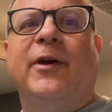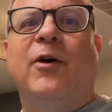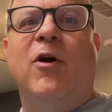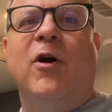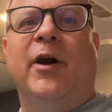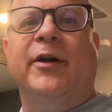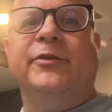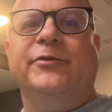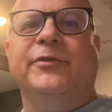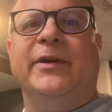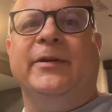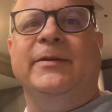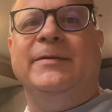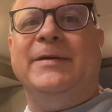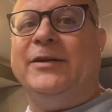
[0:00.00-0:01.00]
large.
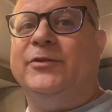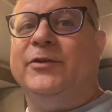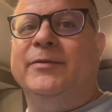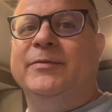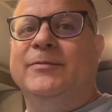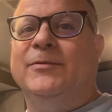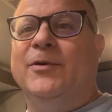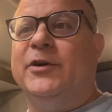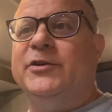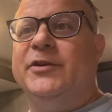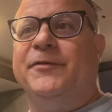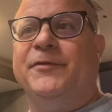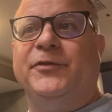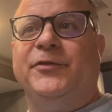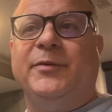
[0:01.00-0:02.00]
They're actually large
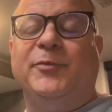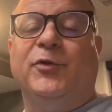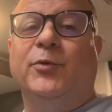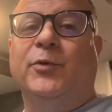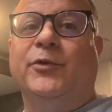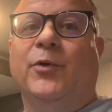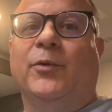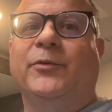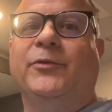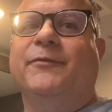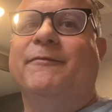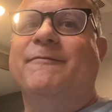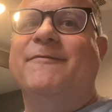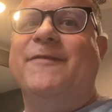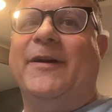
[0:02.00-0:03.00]
enough to sleep two adults
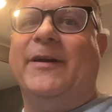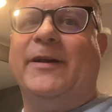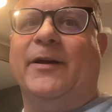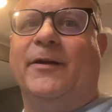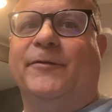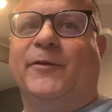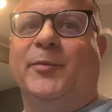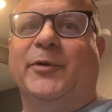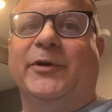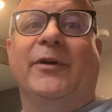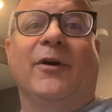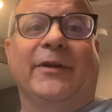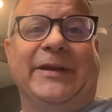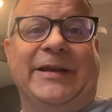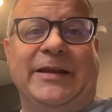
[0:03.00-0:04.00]
very comfortably
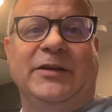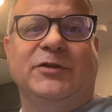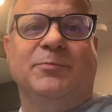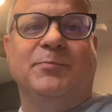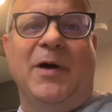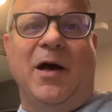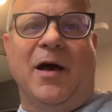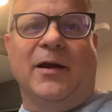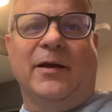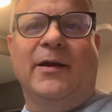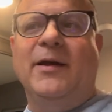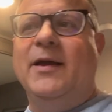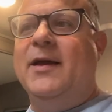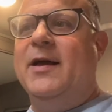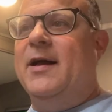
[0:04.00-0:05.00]
on each bunk.
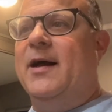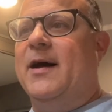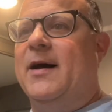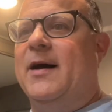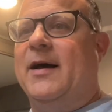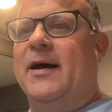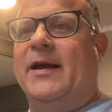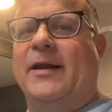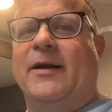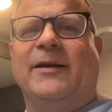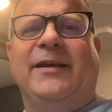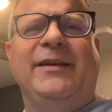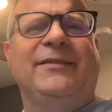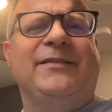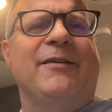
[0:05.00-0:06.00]
And our
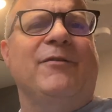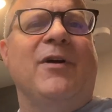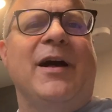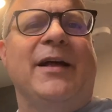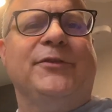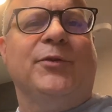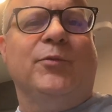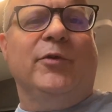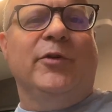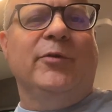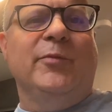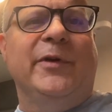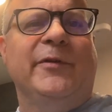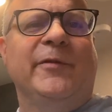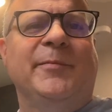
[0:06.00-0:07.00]
kids have lots of
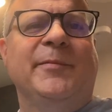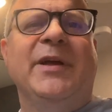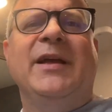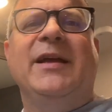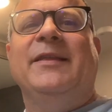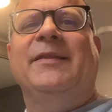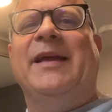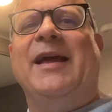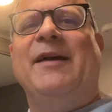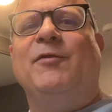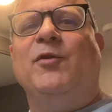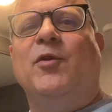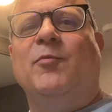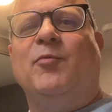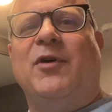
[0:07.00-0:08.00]
room in them. They have
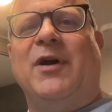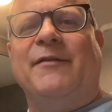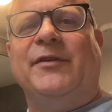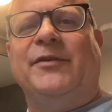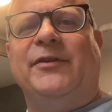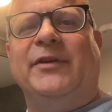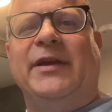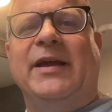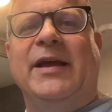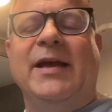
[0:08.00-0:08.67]
their own privacy.